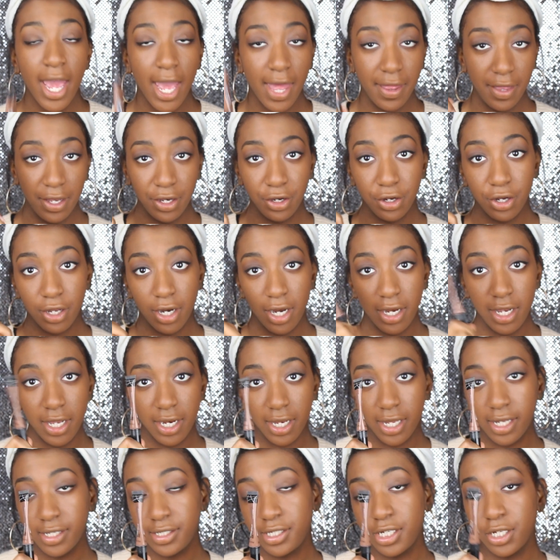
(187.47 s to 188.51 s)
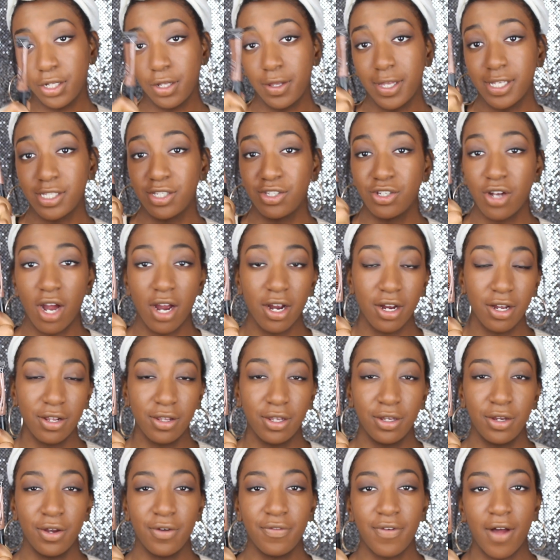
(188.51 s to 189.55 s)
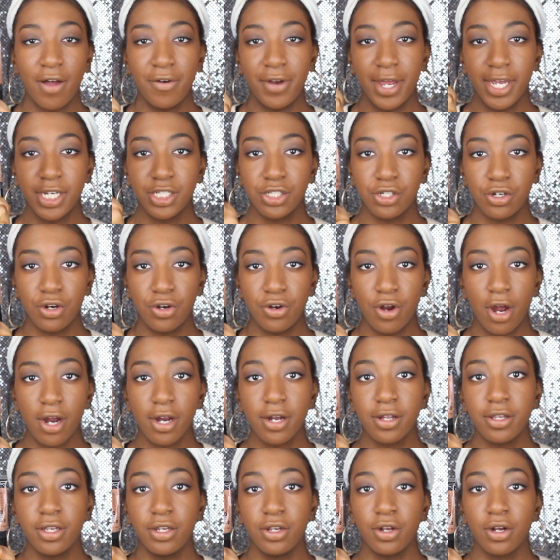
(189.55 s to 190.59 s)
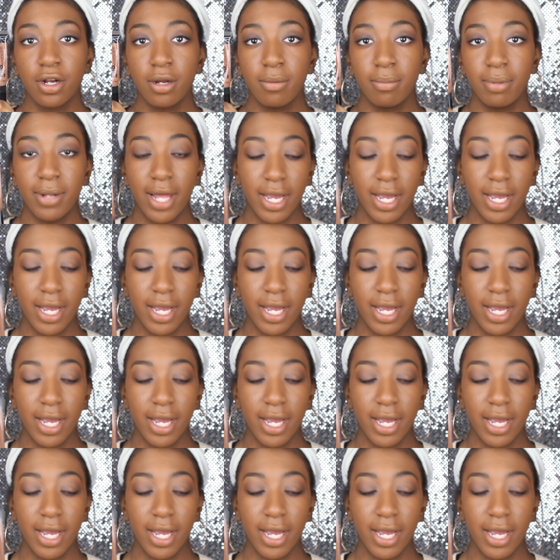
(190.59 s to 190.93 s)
And then you're going to need a concealer that's darker than your foundation or darker than your